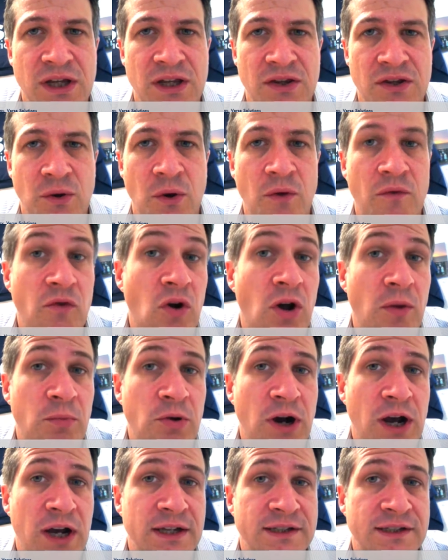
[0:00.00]
the overall
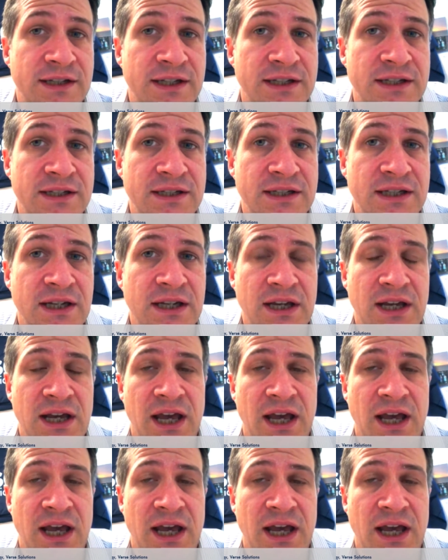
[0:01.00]
process.